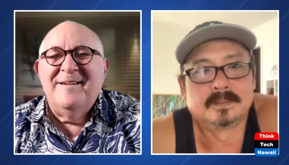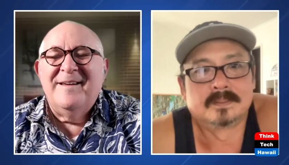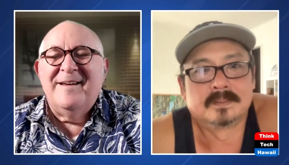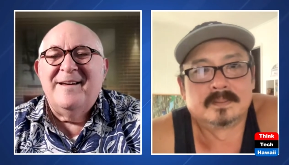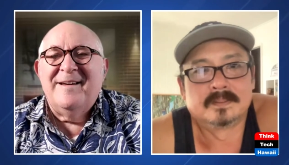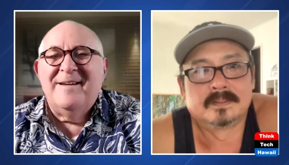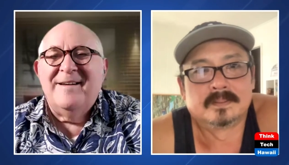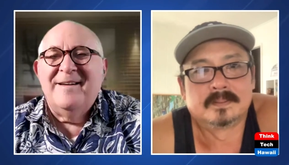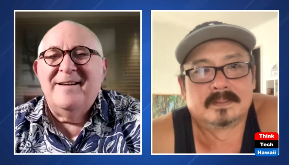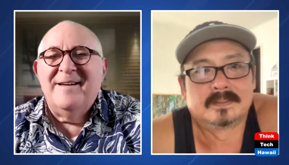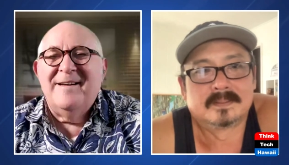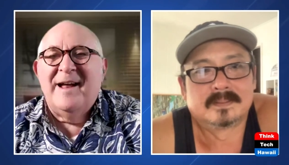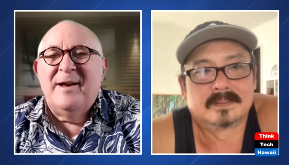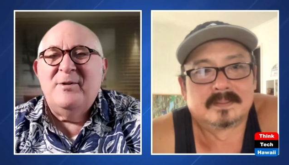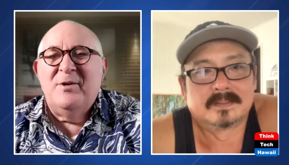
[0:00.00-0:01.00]
Speaker 1: Yeah,
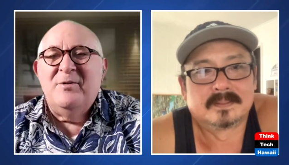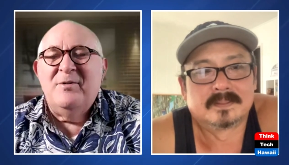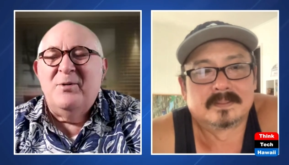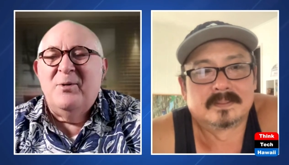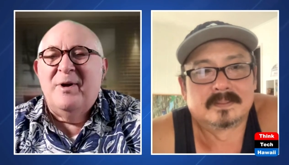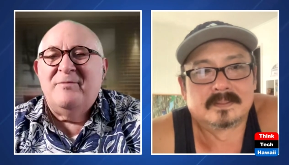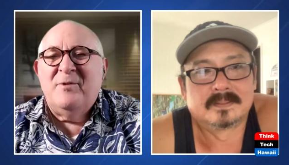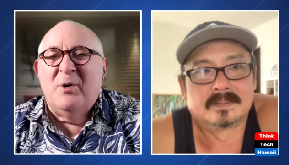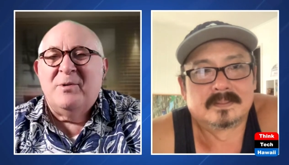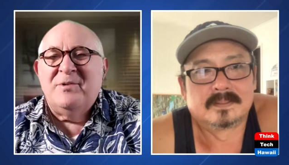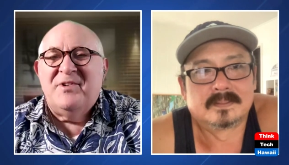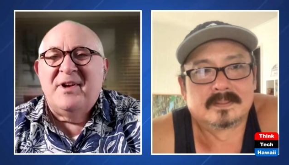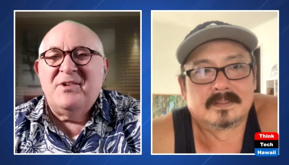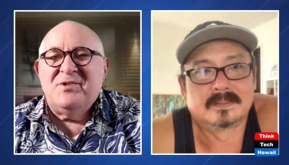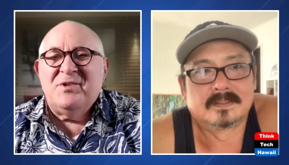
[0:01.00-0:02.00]
and you, you have no
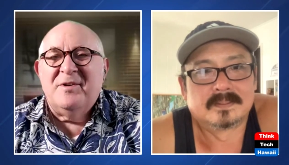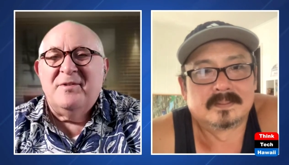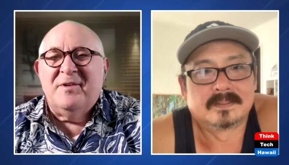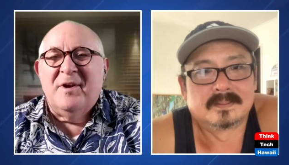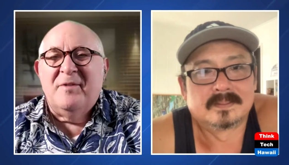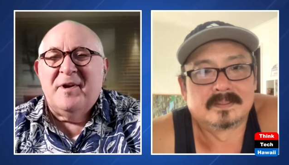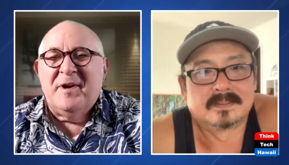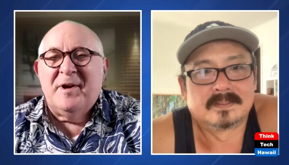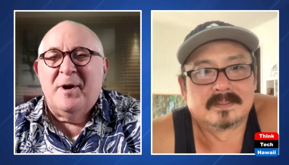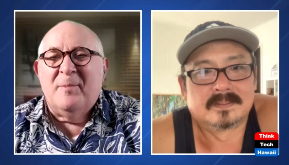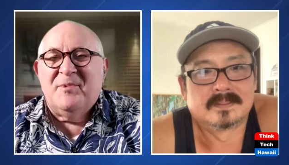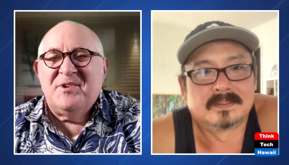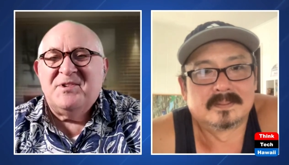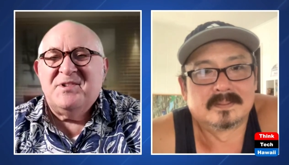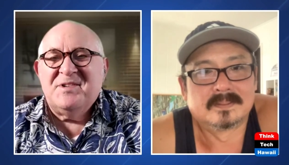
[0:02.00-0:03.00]
intention of giving it up.
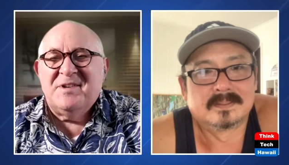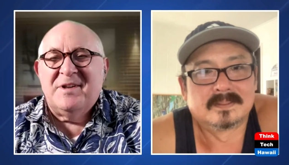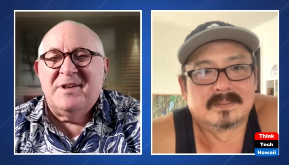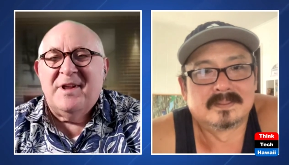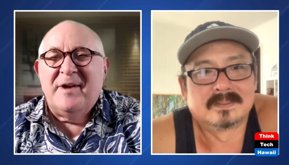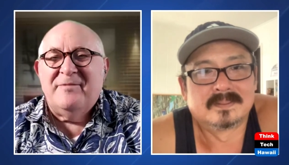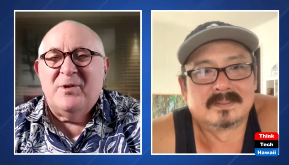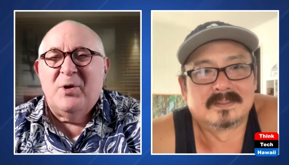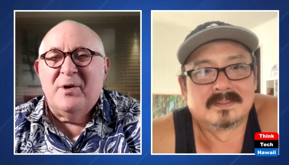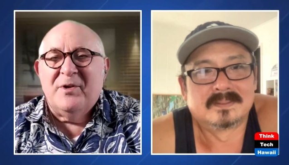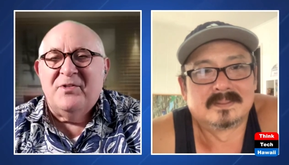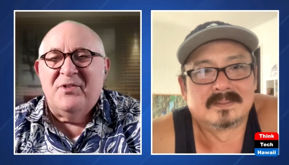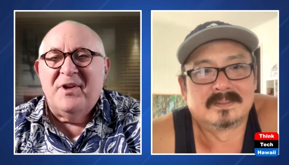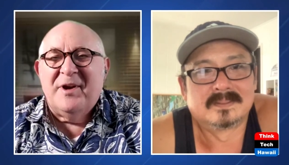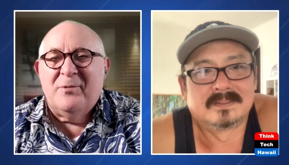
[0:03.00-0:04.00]
This is a lifelong
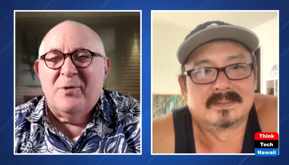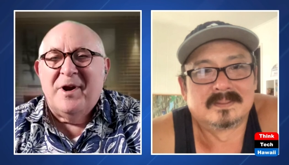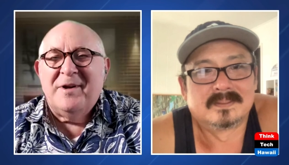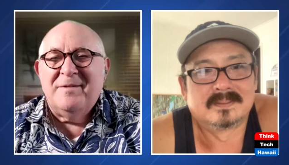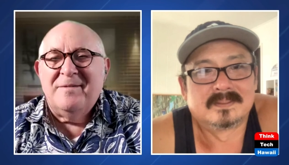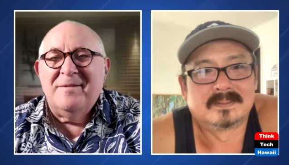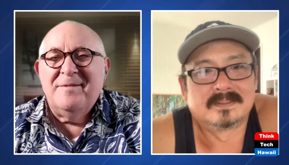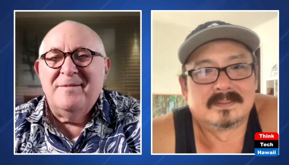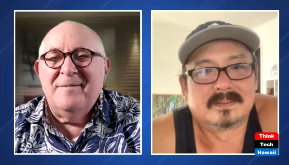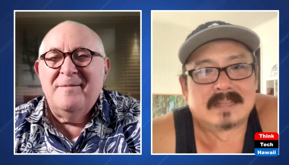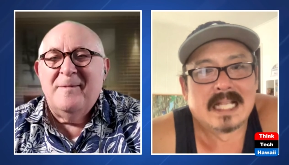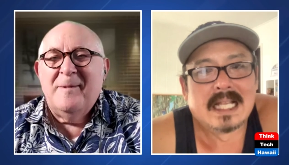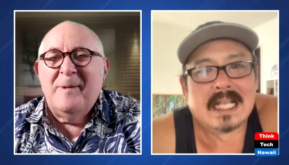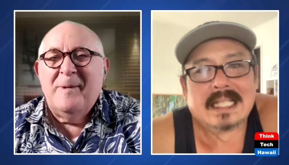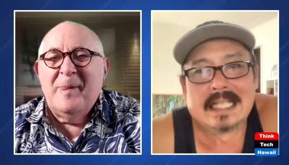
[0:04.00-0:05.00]
thing, right?
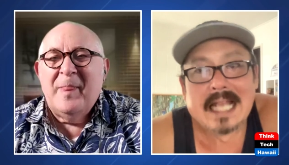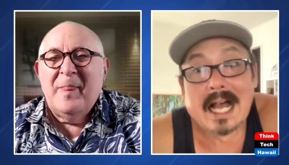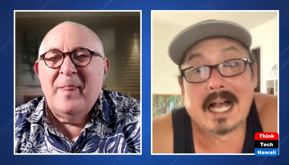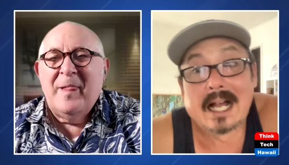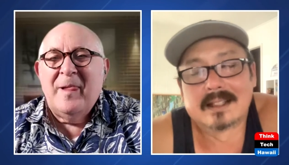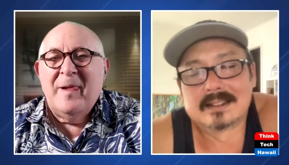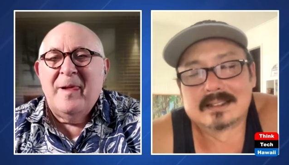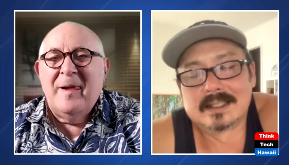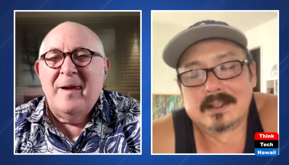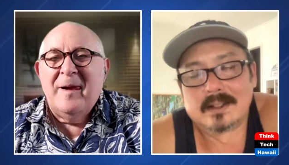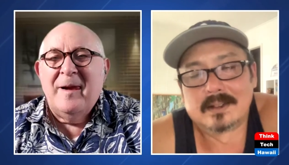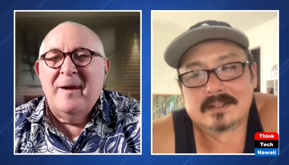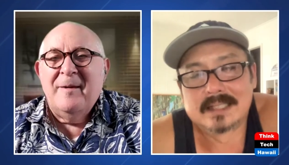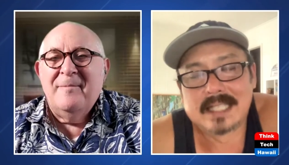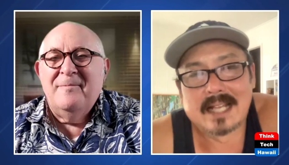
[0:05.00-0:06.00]
Speaker 2: Yeah, you
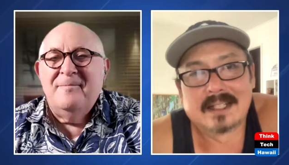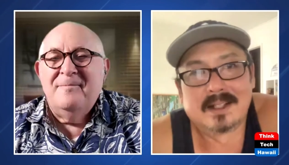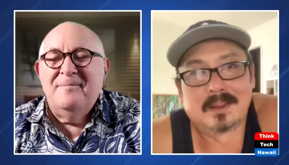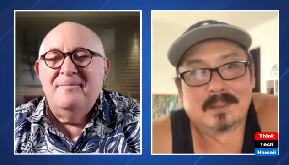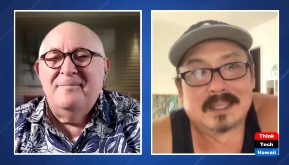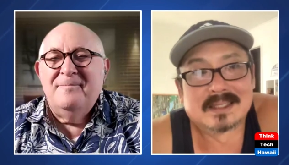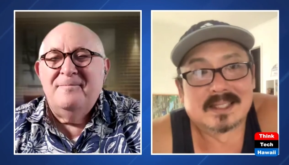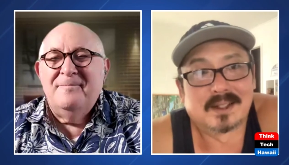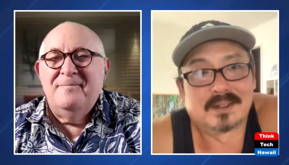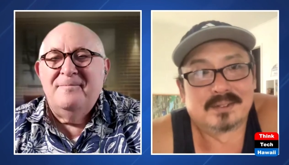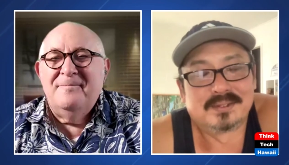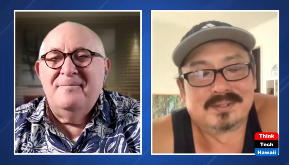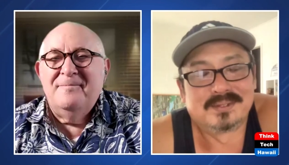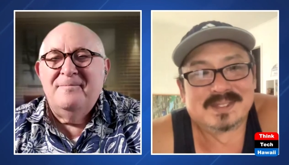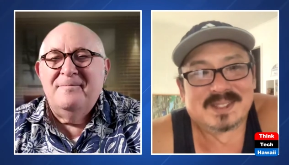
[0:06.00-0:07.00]
know, can't help myself.
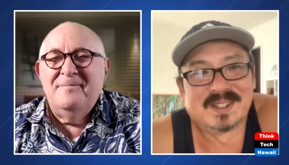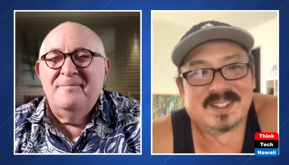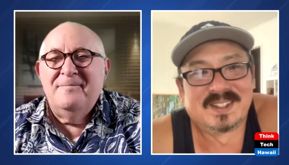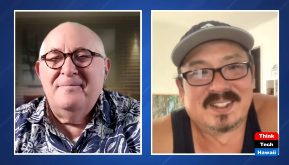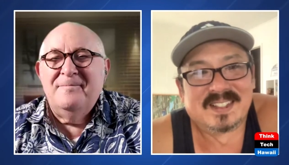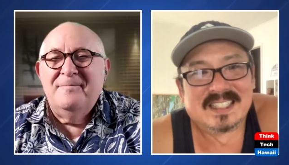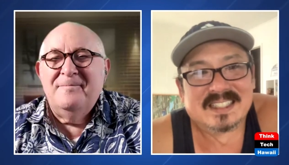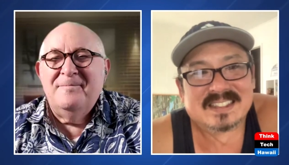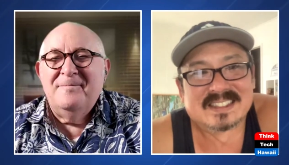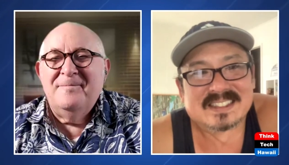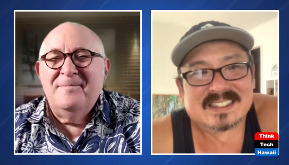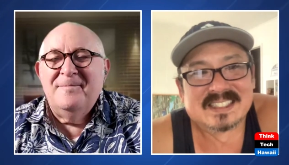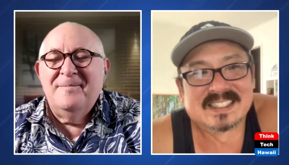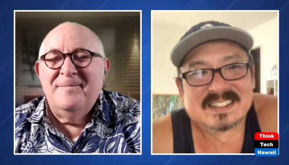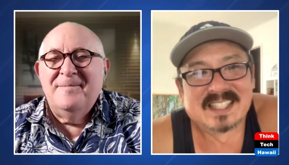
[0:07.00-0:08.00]
So it's just
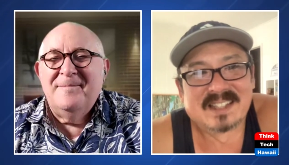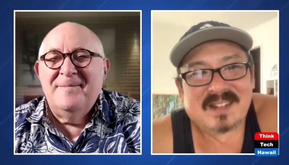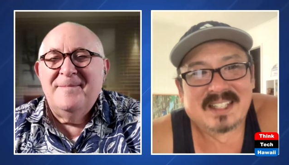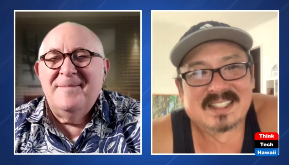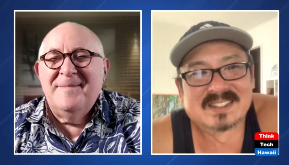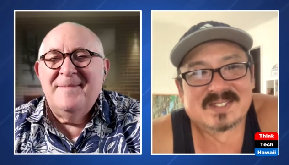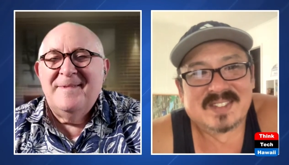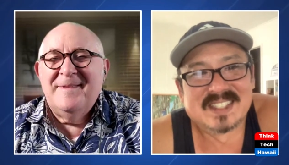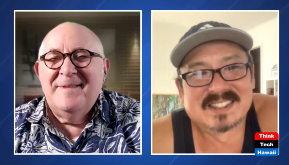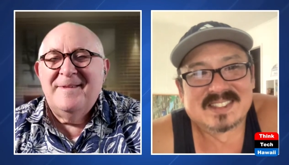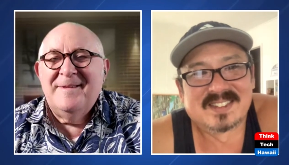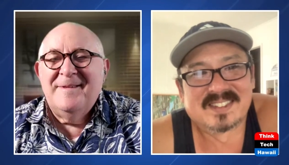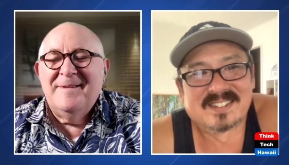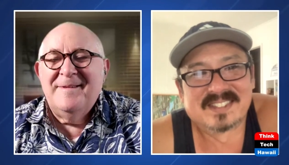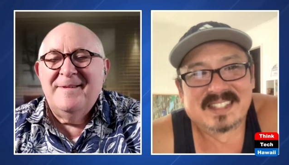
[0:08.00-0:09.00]
it's I might as well
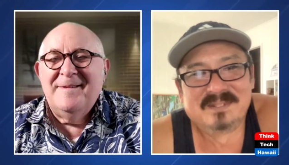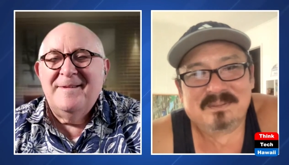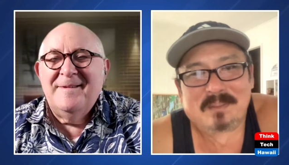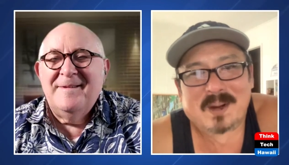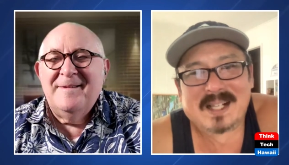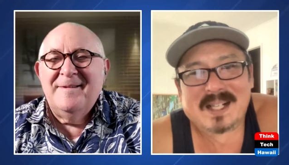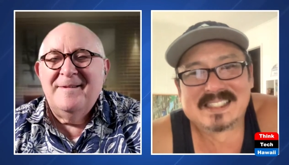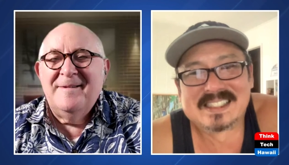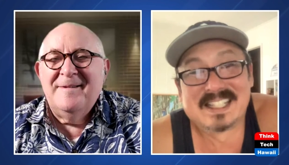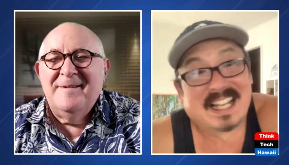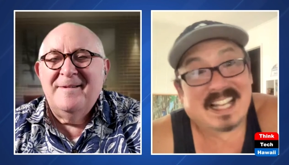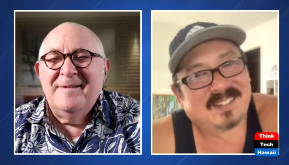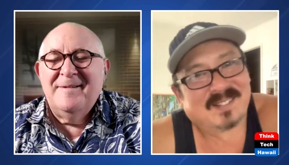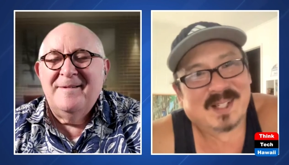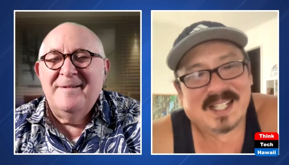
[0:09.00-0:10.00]
sort of embrace
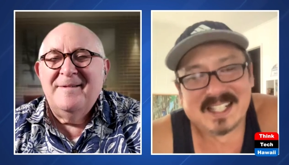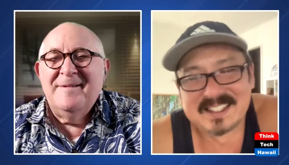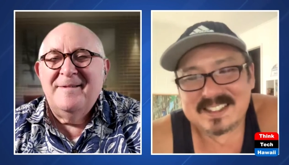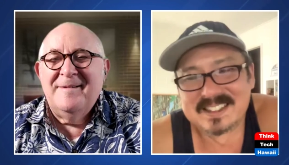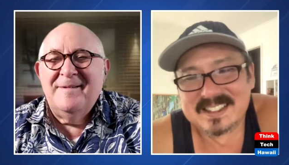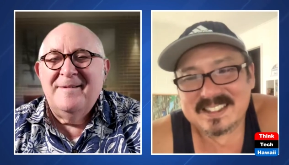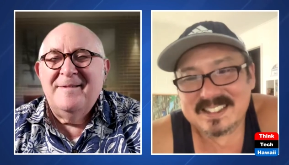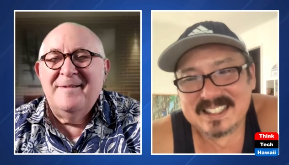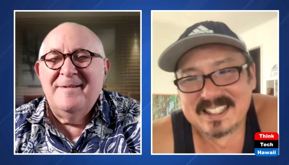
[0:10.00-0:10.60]
that reality.